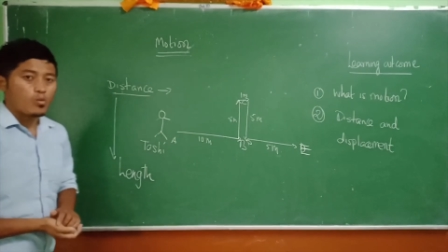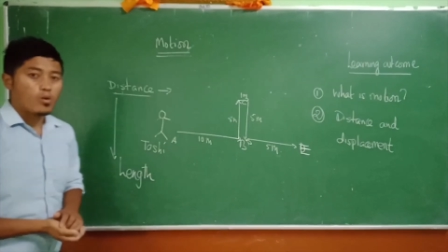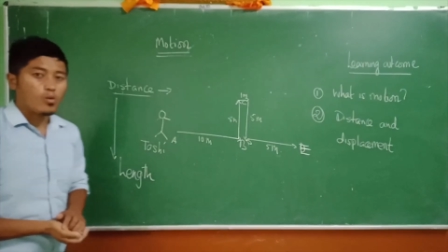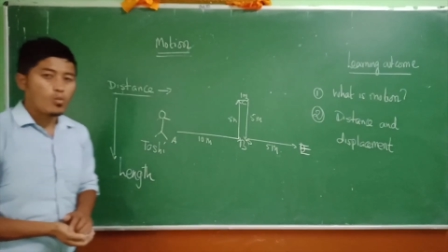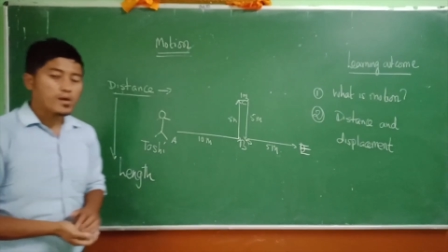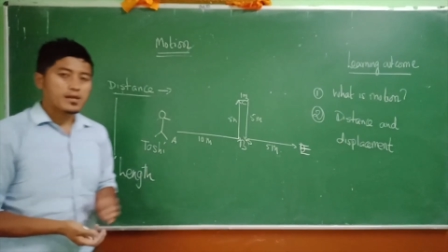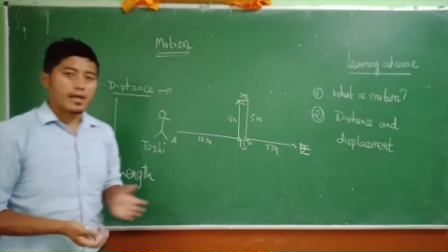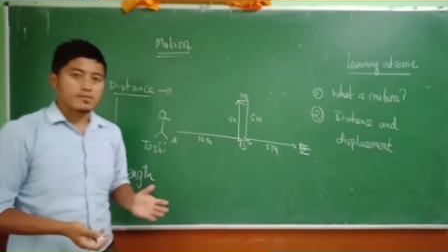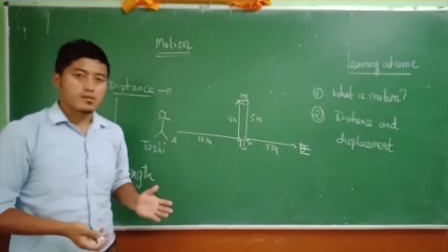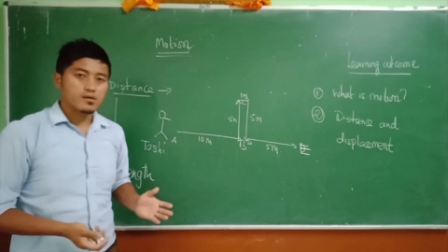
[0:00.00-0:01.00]
What
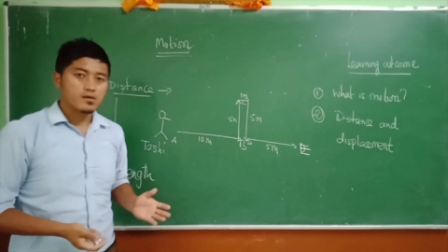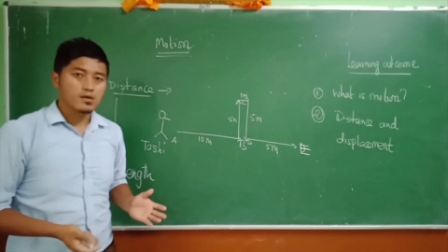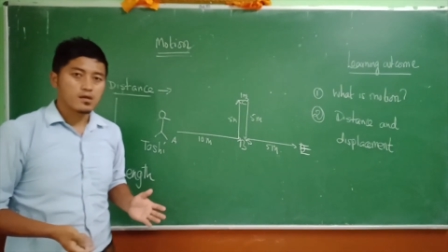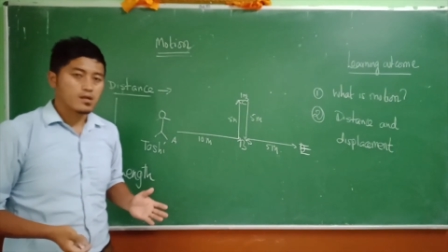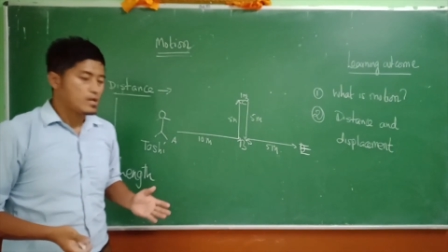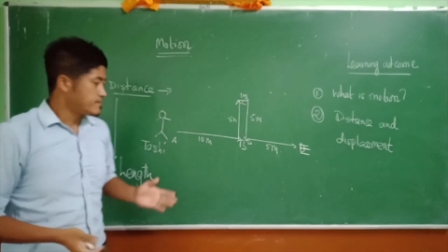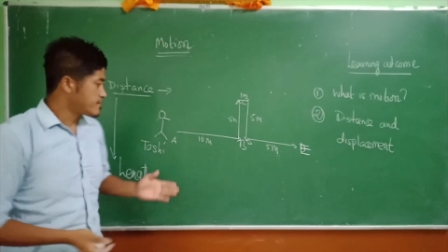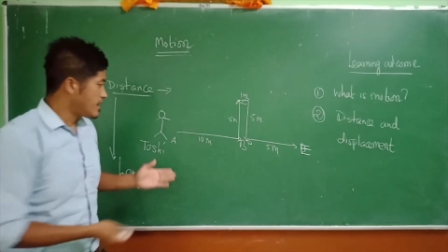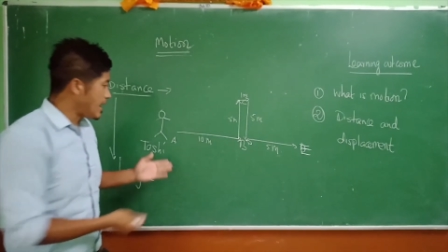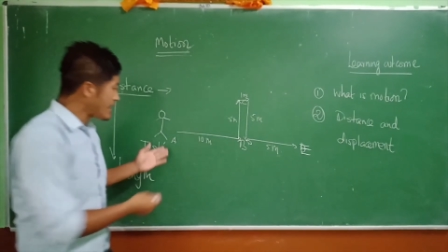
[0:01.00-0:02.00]
length? The
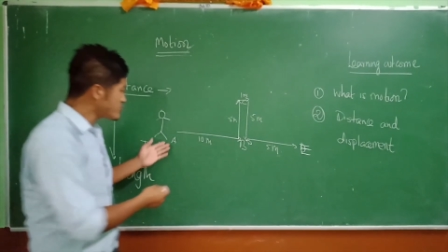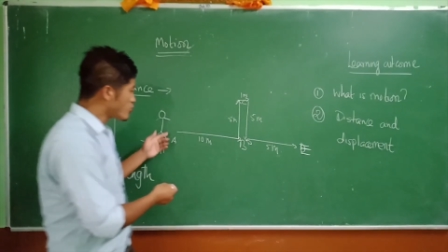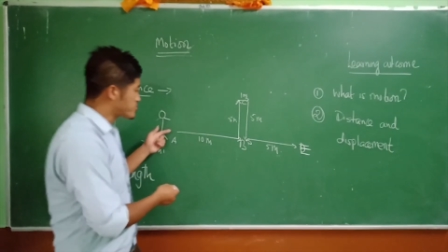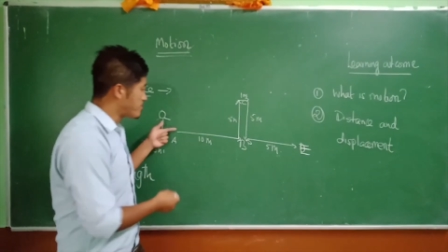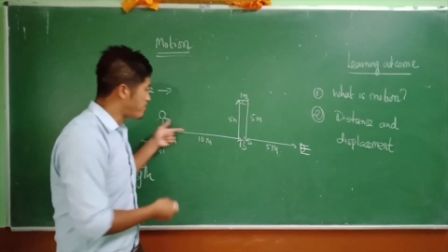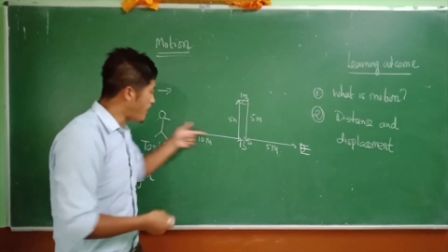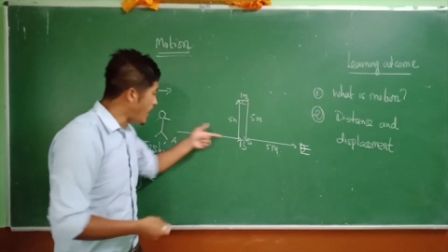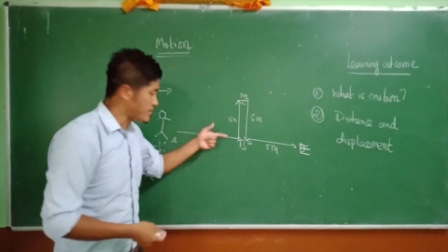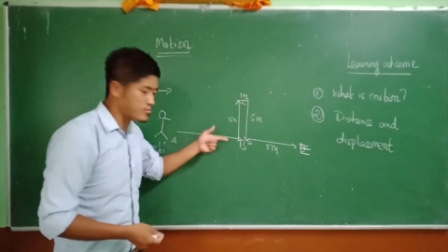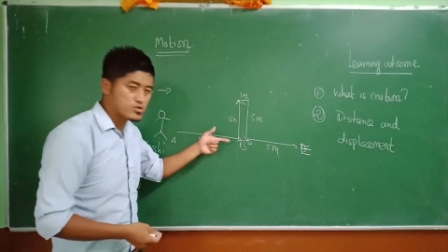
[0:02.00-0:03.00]
length of the
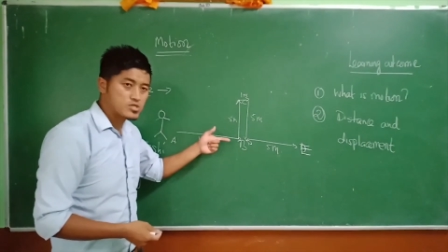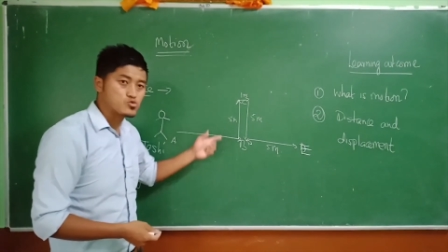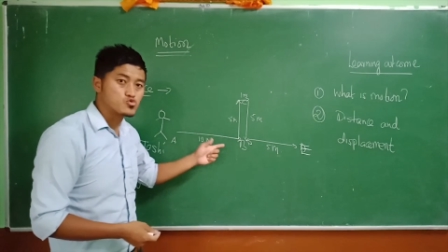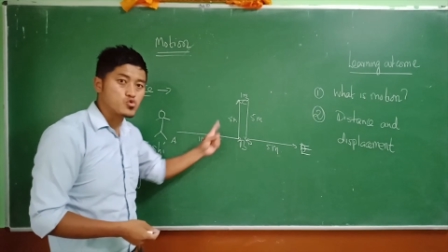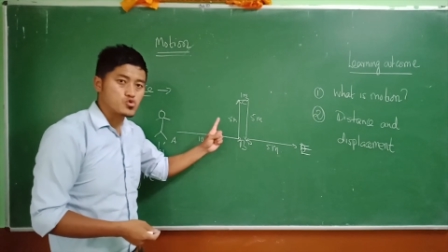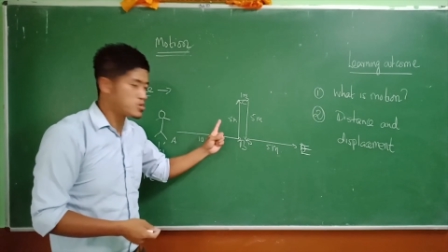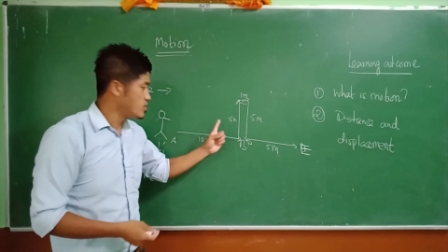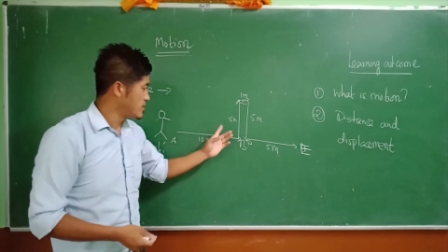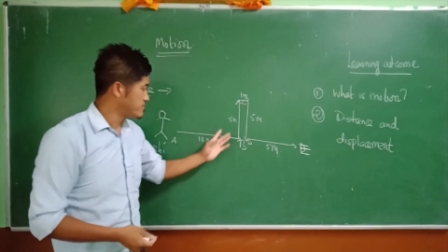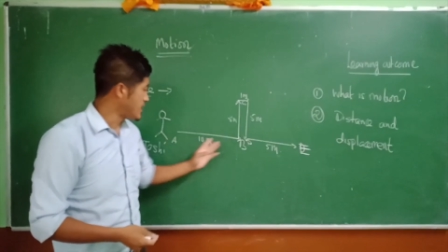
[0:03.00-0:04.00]
path or the route
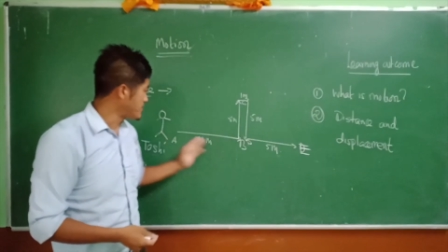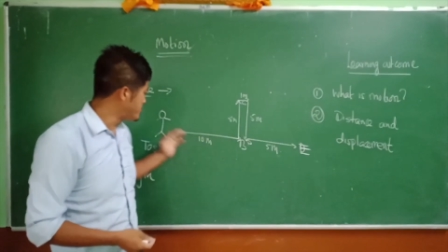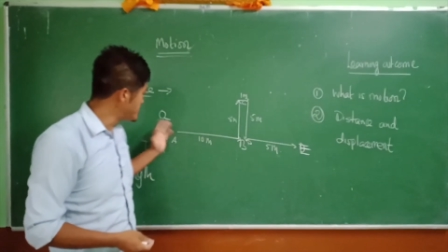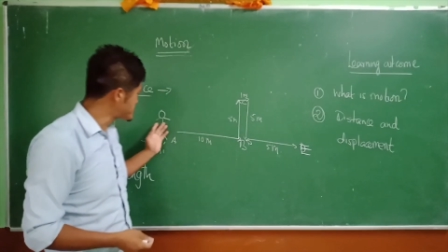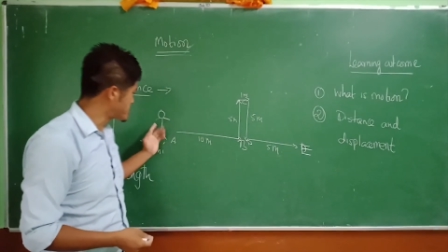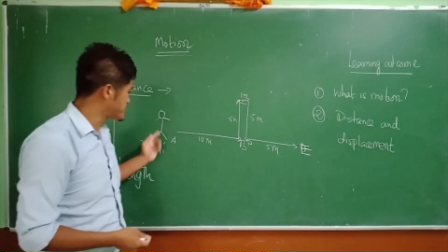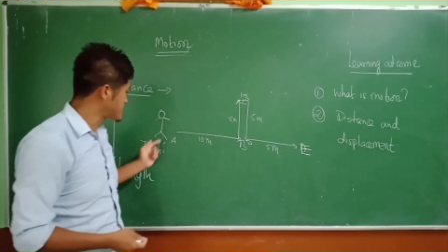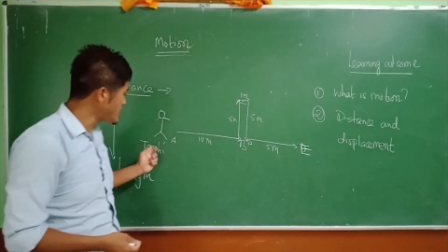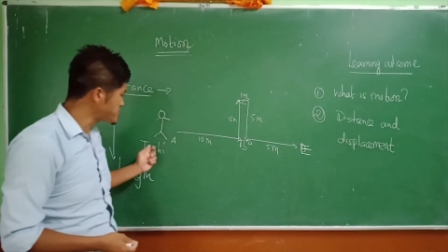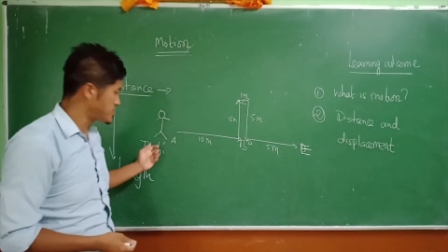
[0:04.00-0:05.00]
that person,
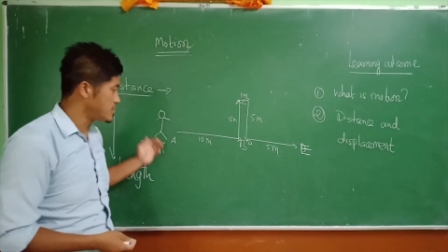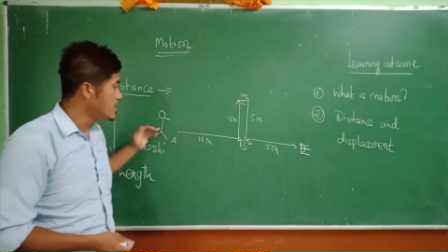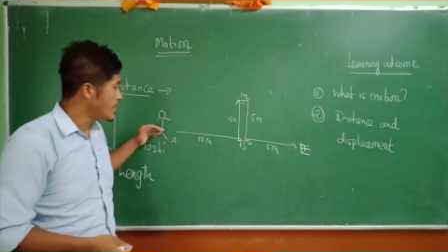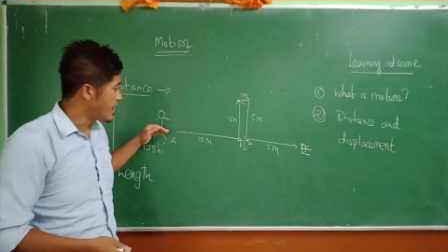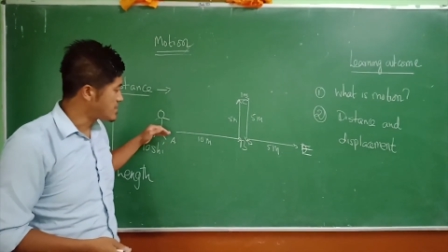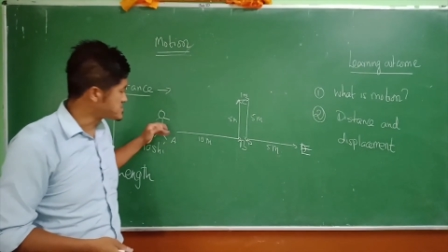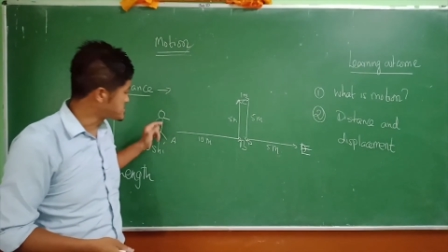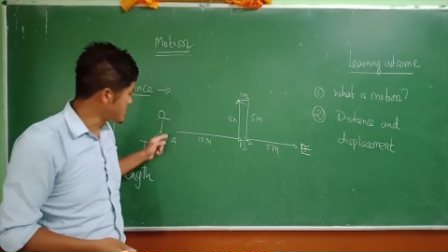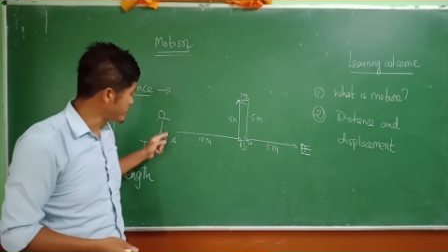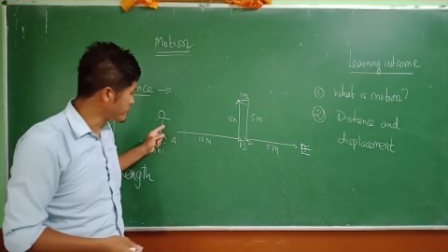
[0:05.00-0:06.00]
Tashi, has
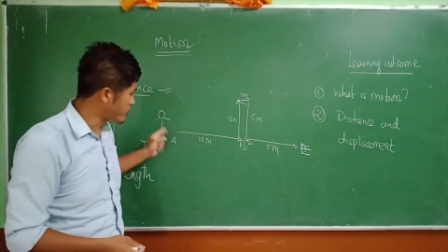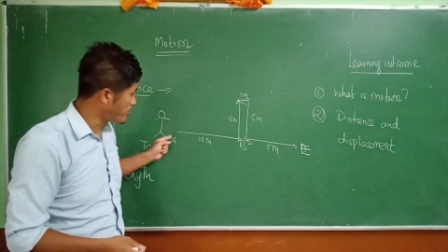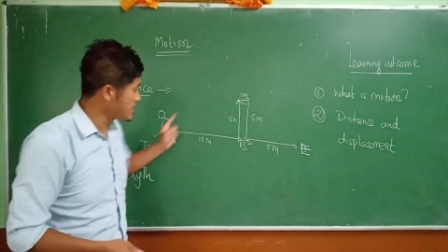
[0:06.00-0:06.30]
traveled from